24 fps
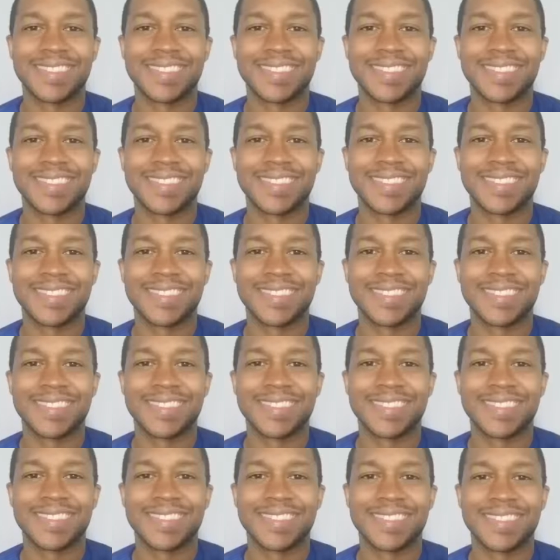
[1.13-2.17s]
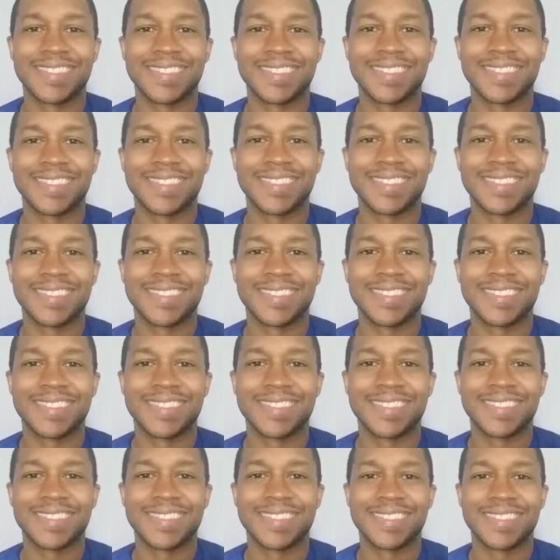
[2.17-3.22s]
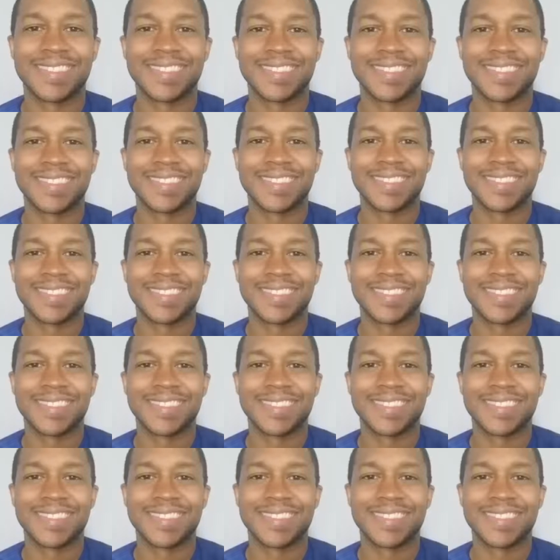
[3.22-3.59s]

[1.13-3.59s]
Hey, what's up, everybody?